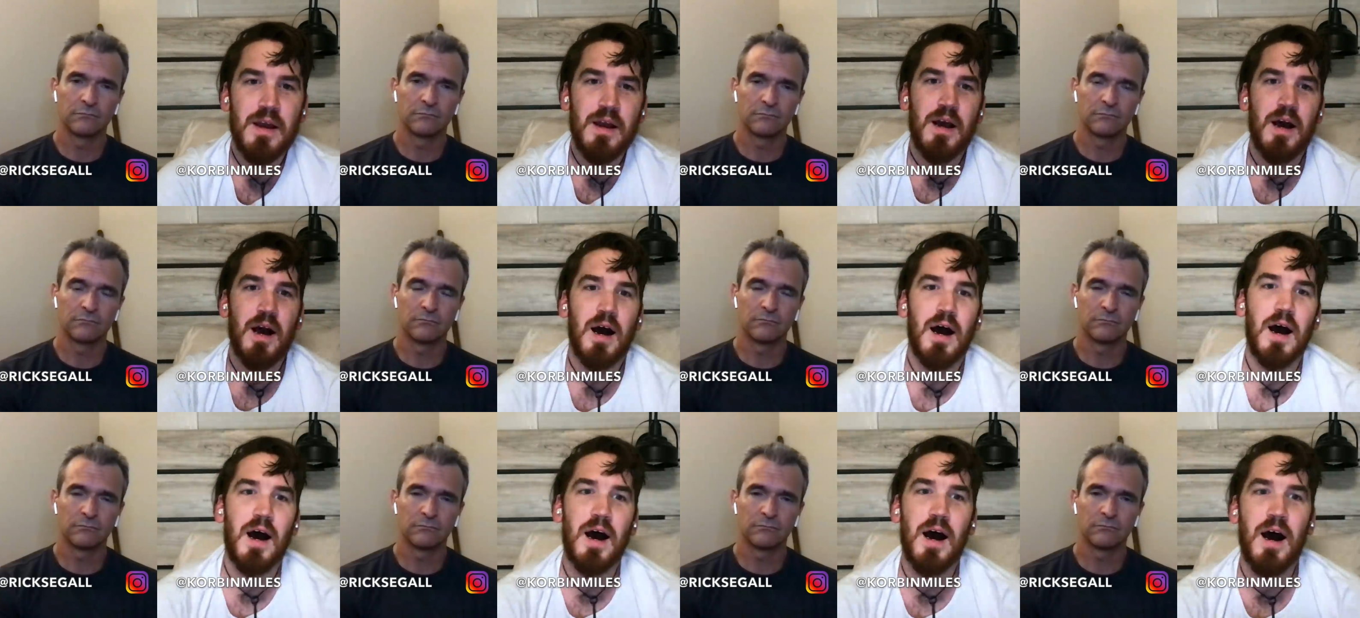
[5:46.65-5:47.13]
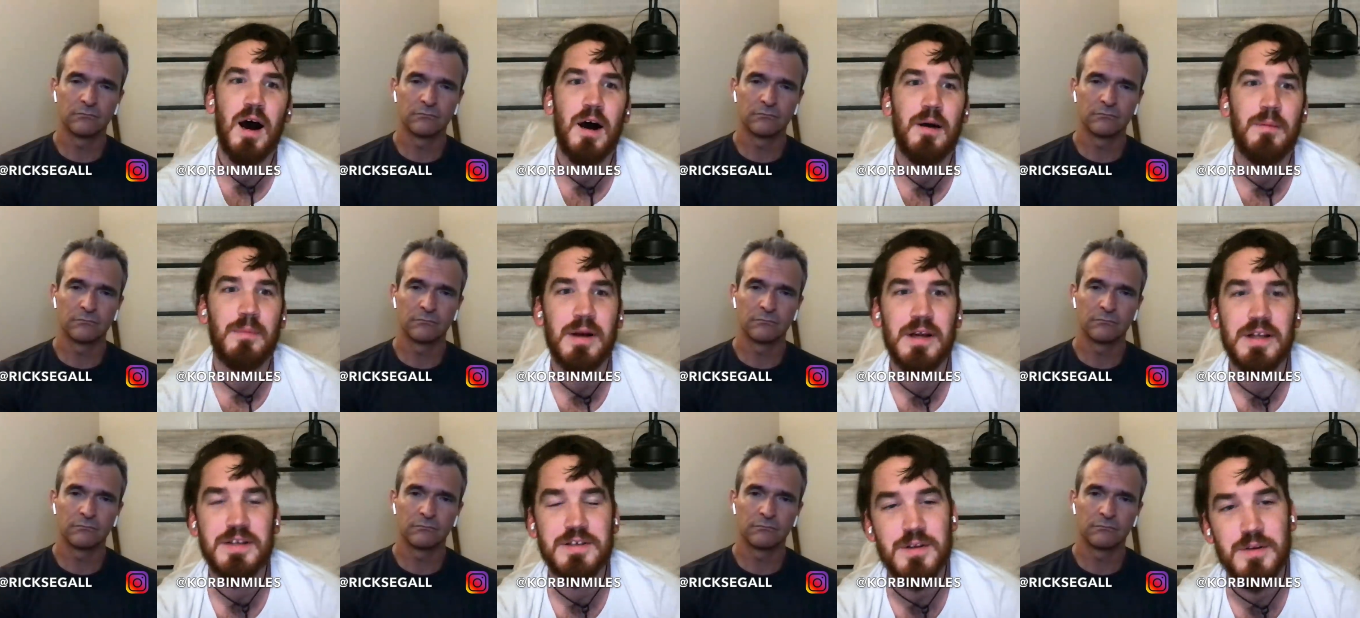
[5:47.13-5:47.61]

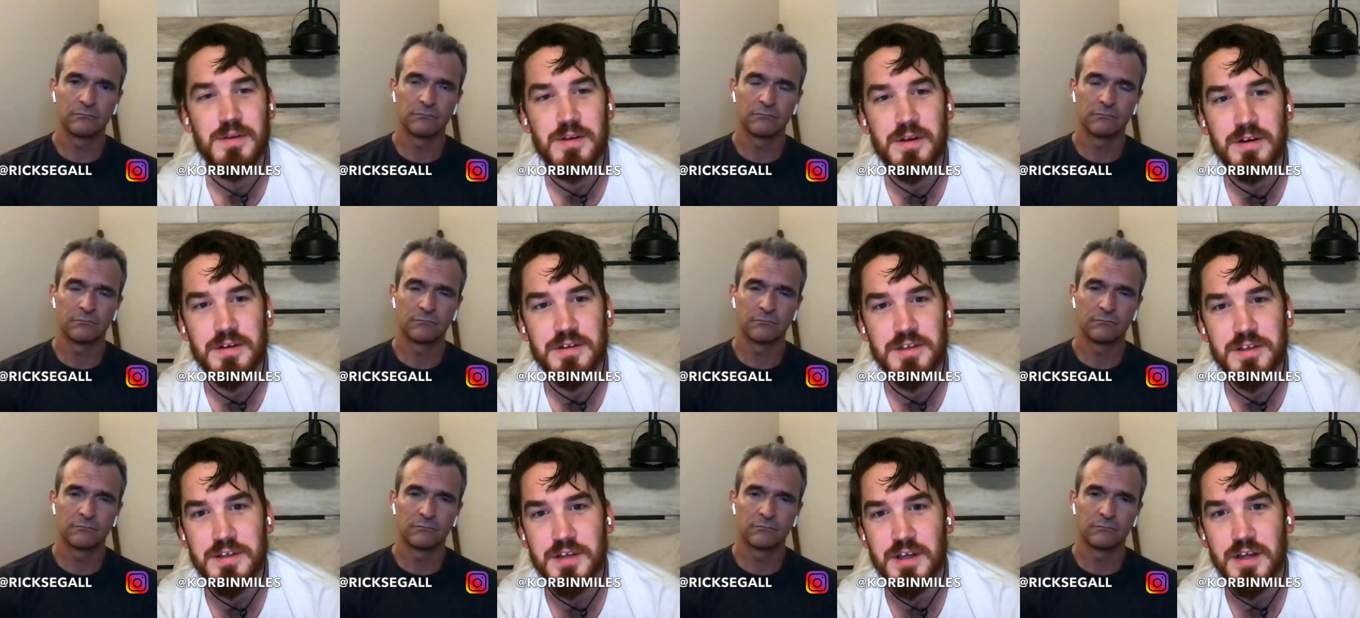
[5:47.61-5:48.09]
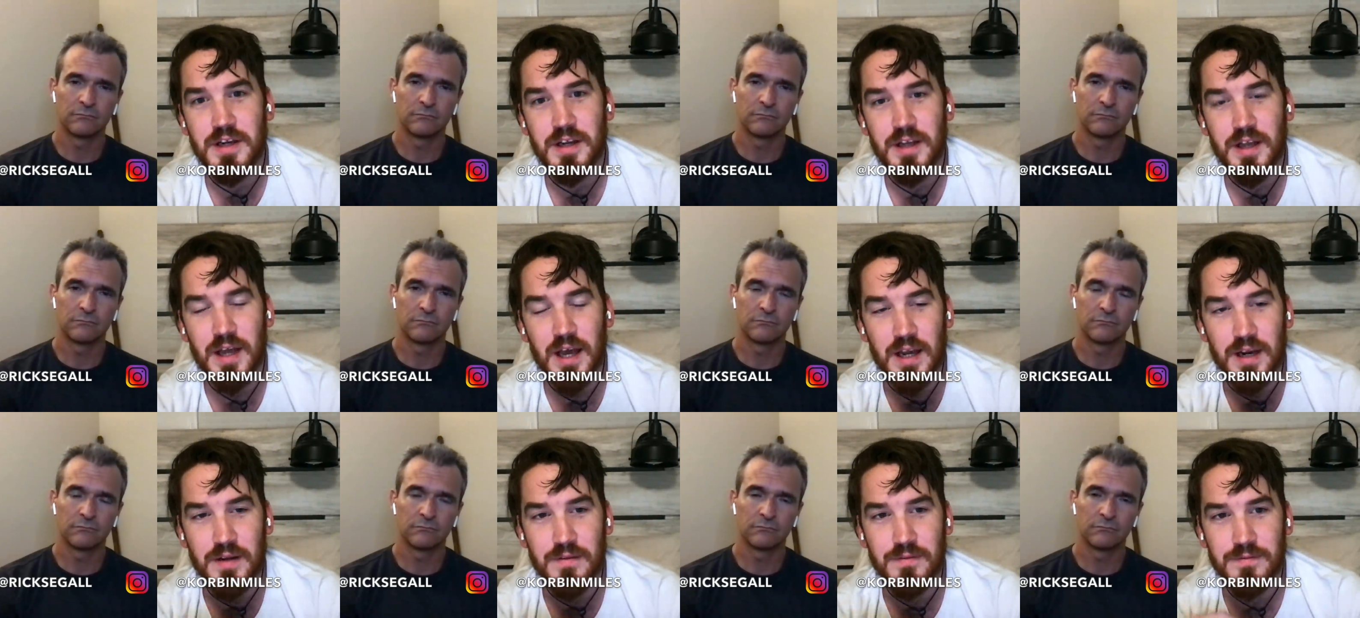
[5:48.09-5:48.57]
Speaker 1: Um, and so they're just going to
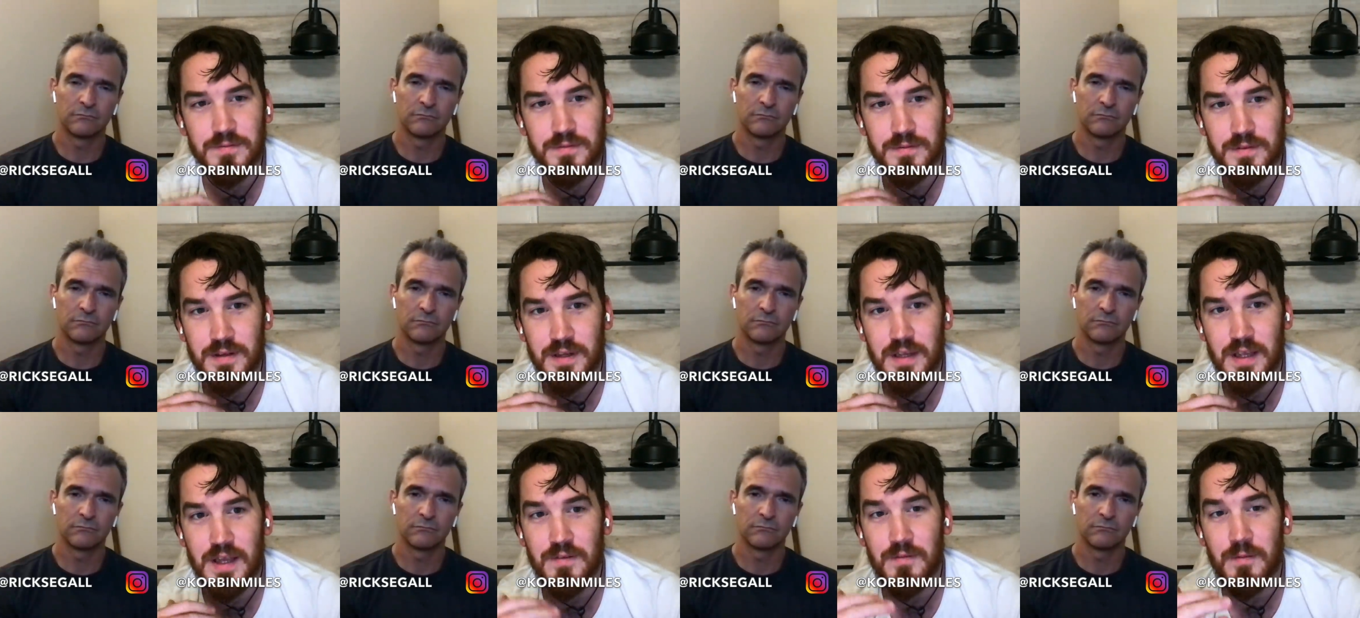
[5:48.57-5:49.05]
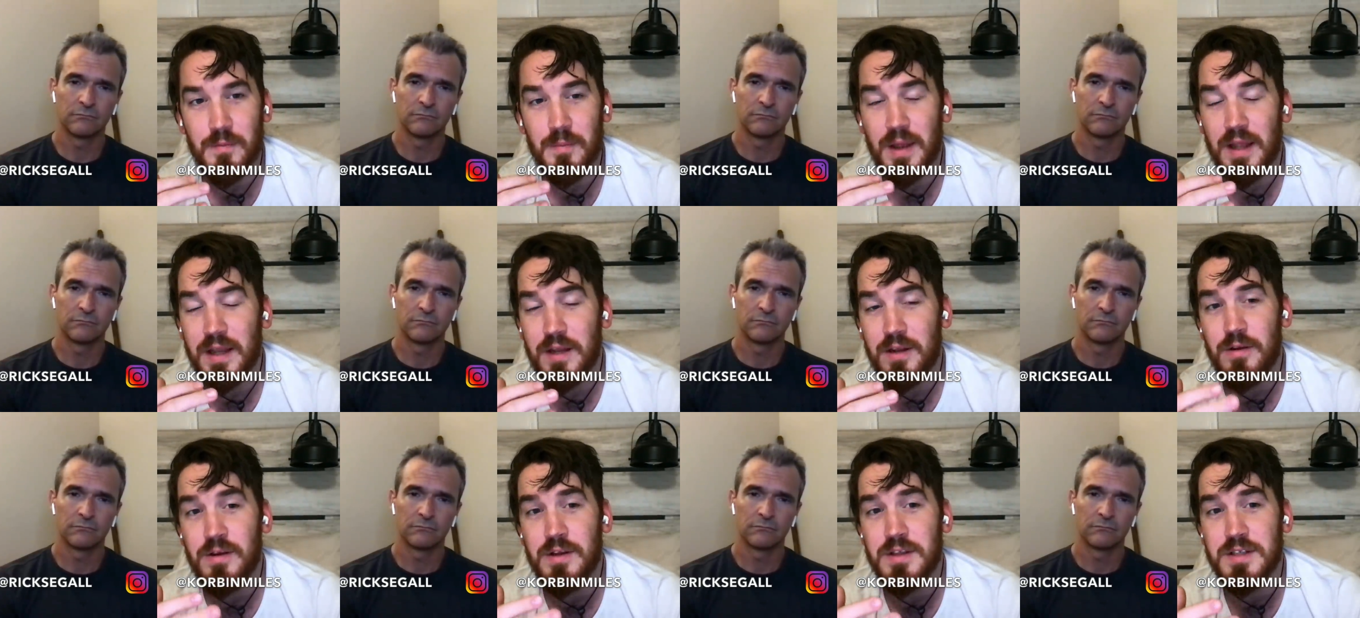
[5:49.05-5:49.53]
kind of give them,
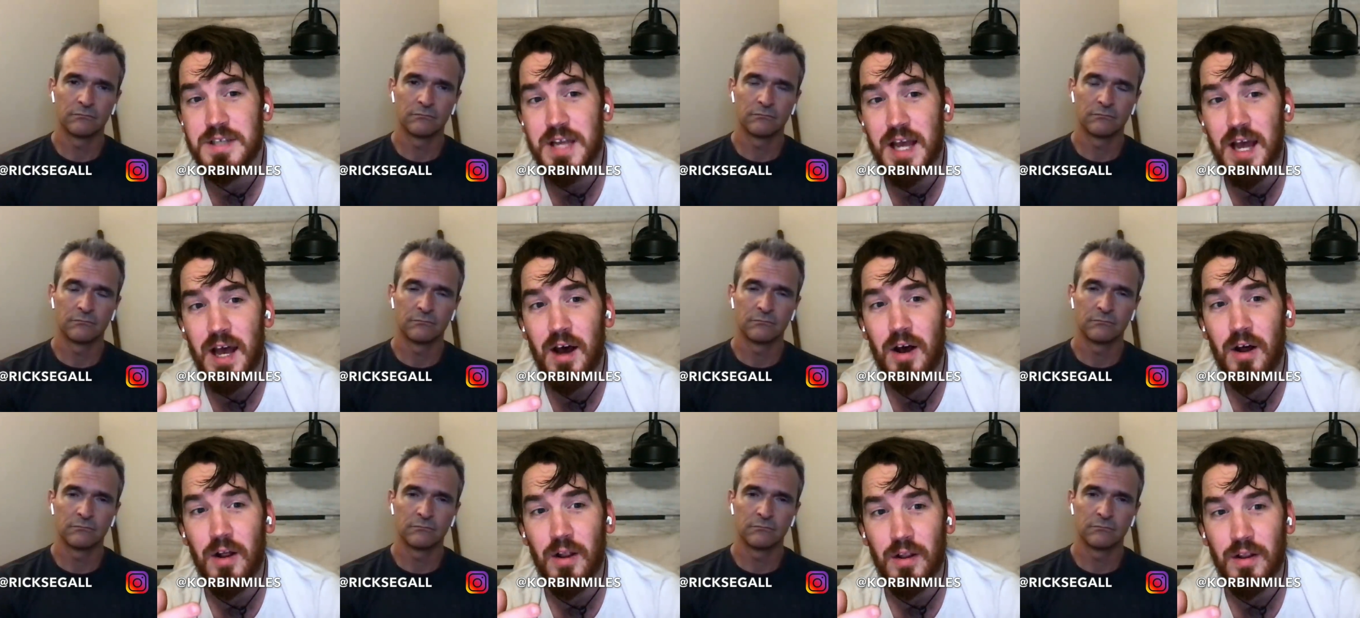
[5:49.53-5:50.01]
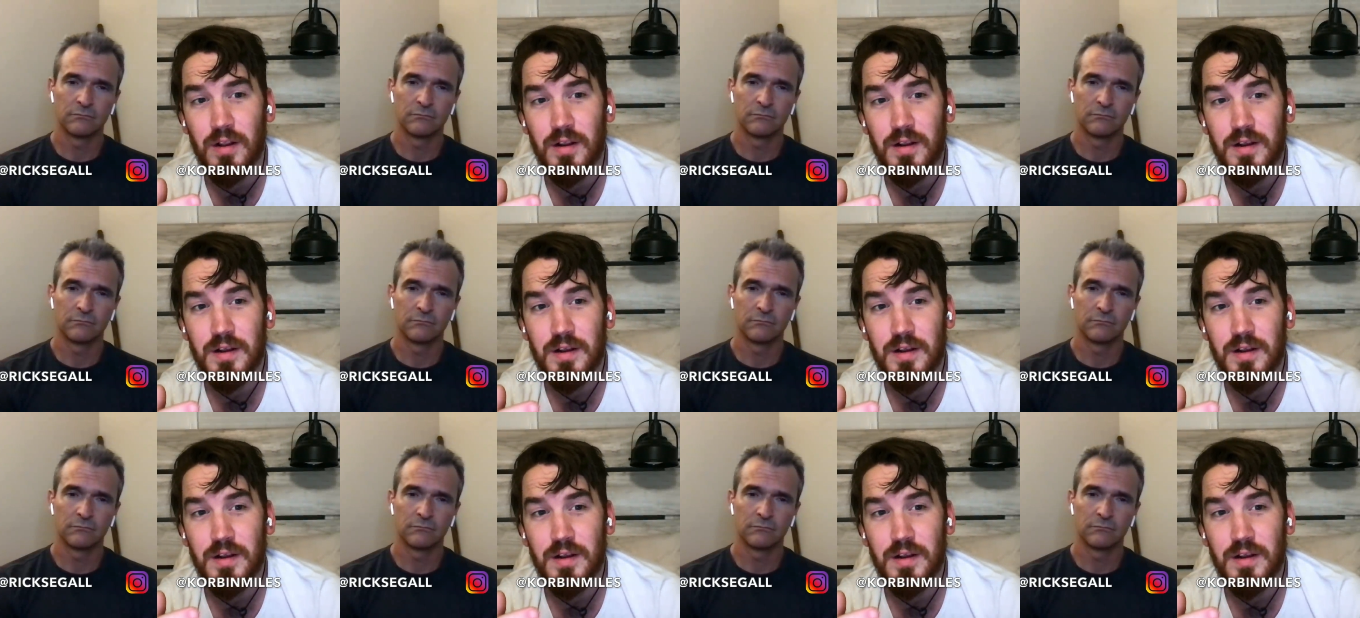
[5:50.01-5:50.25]
and you could tell